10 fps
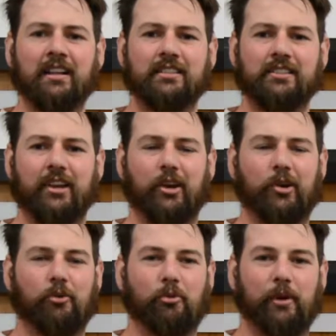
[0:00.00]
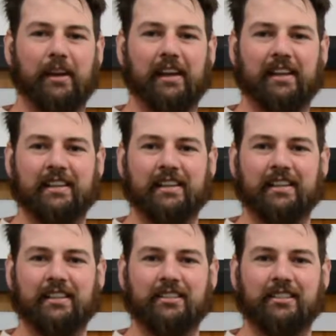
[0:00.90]
So we're
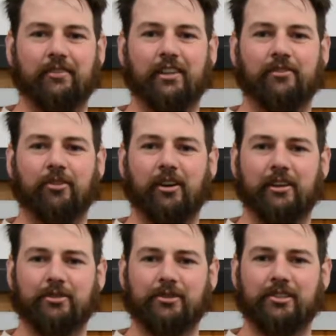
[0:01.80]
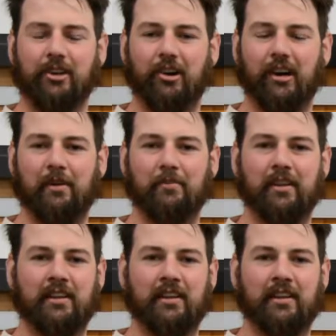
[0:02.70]
in semi-finals time